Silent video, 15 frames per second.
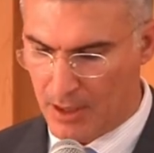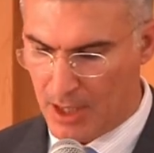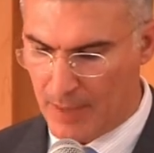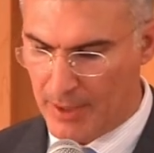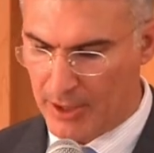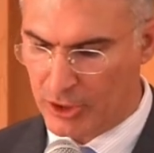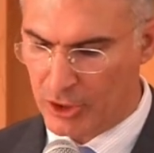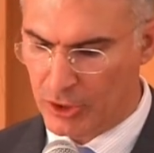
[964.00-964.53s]

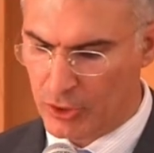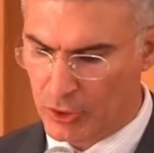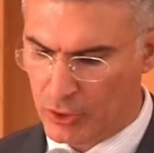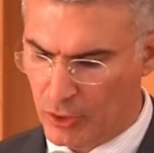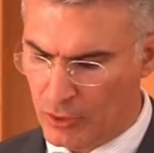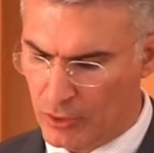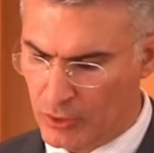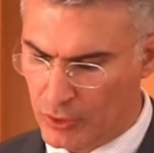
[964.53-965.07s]
A mention
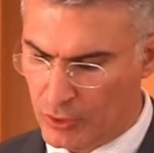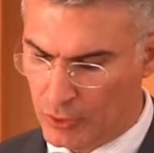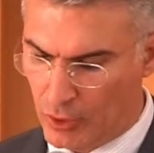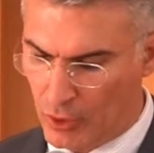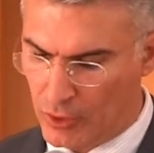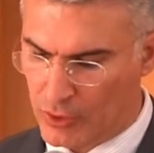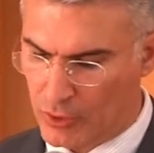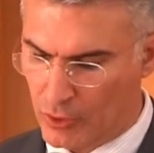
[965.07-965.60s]
should
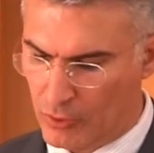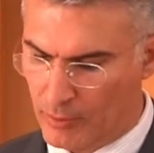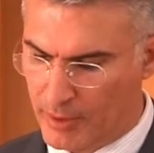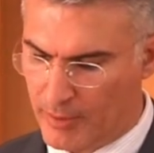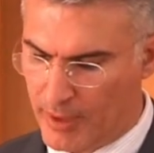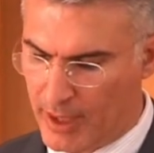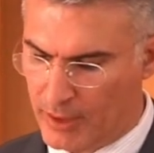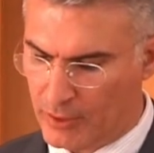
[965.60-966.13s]
also
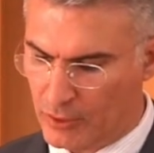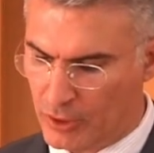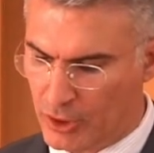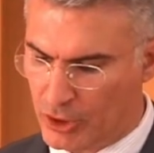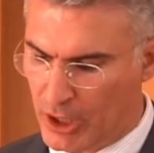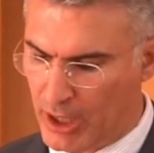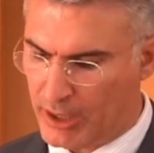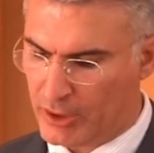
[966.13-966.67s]
be made to
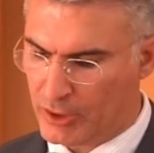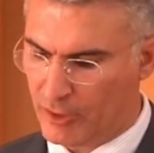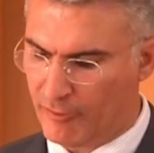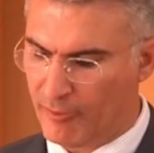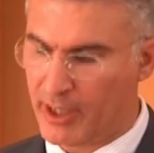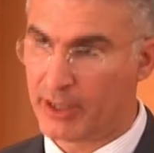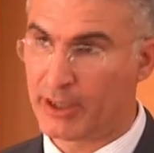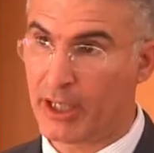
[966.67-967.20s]
the challenge of
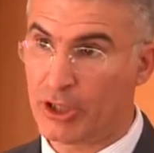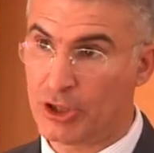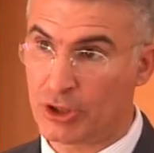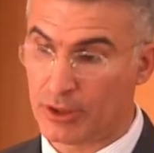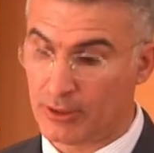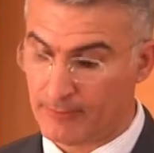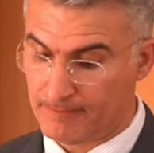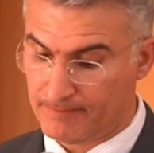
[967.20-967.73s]

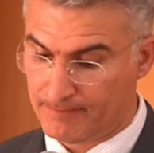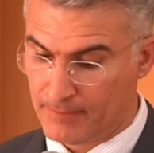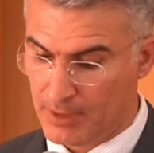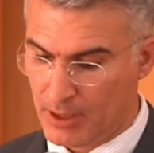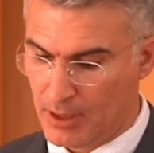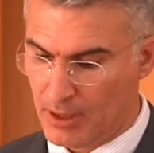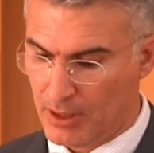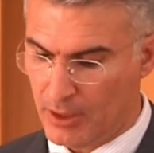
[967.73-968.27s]
migration,
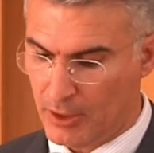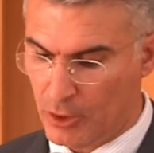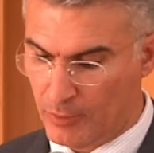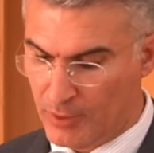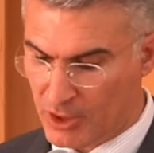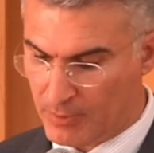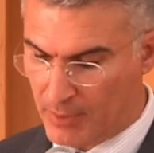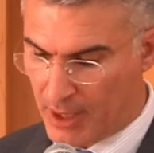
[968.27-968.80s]

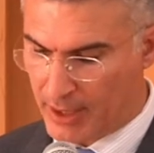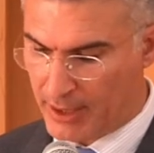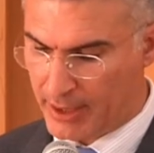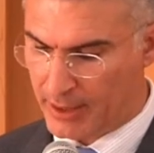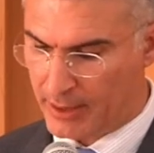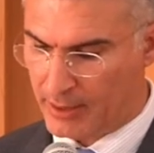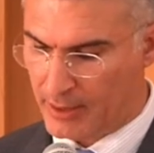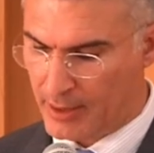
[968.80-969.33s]
human
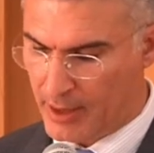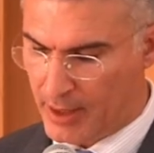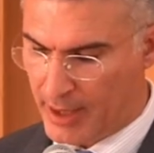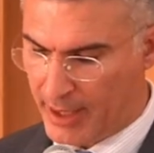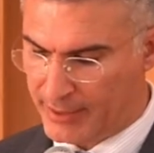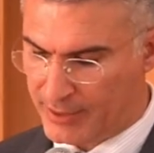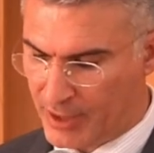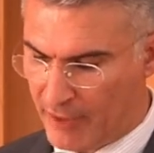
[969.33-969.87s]
smuggling,
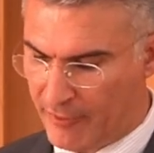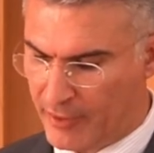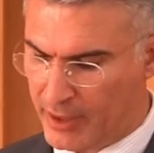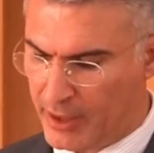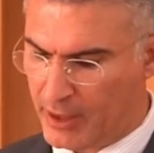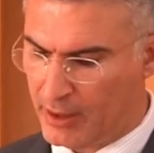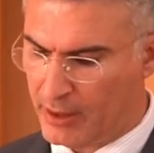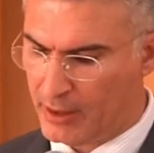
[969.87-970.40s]
and
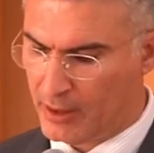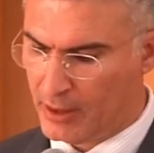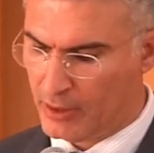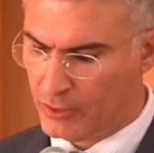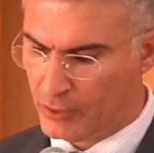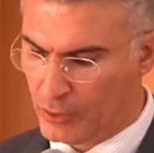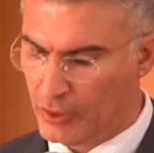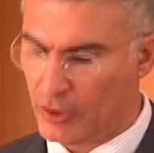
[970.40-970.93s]
trafficking
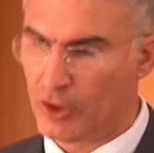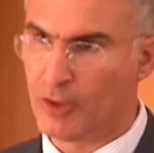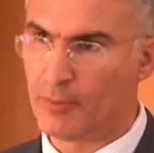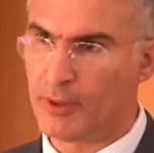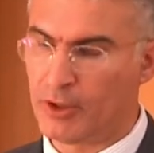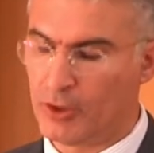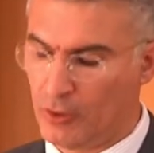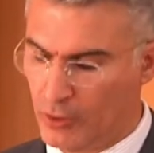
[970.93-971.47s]
to the
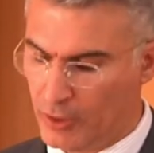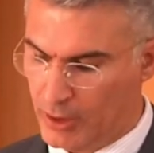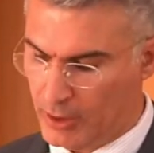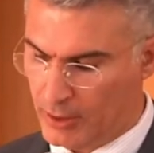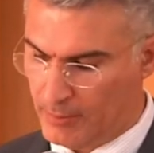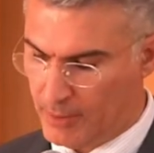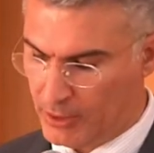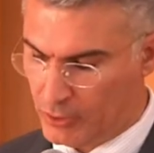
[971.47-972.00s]
European
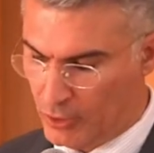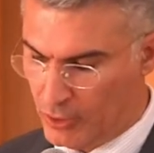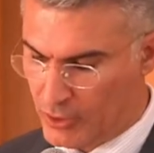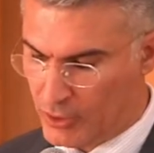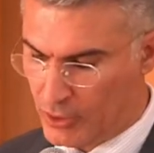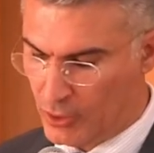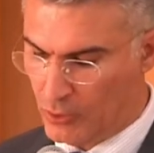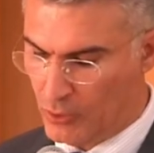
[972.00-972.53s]
Union, but
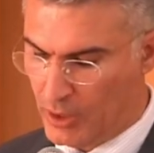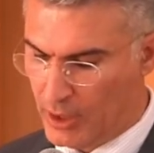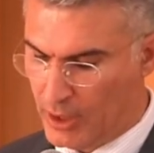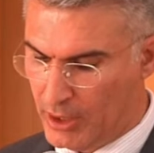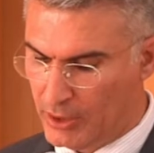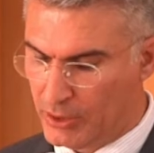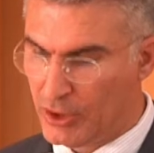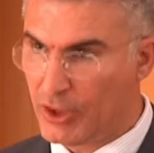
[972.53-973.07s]
also
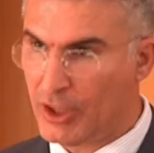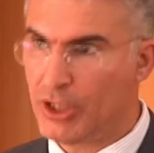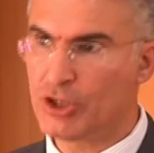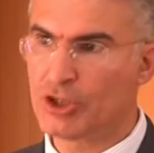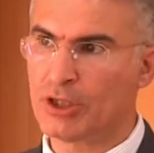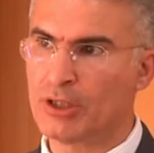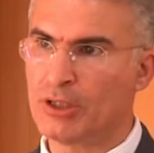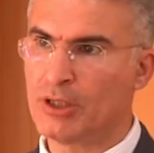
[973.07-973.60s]
the
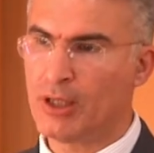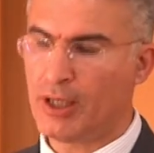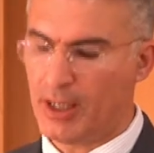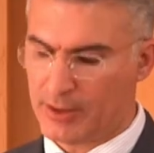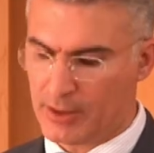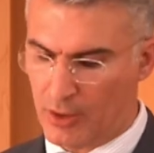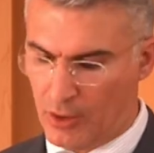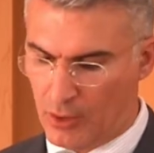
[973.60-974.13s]
region
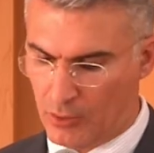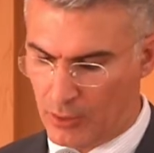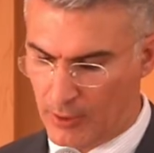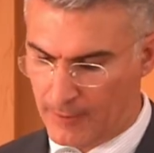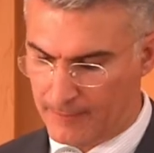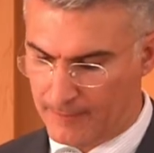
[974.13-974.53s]
as a whole.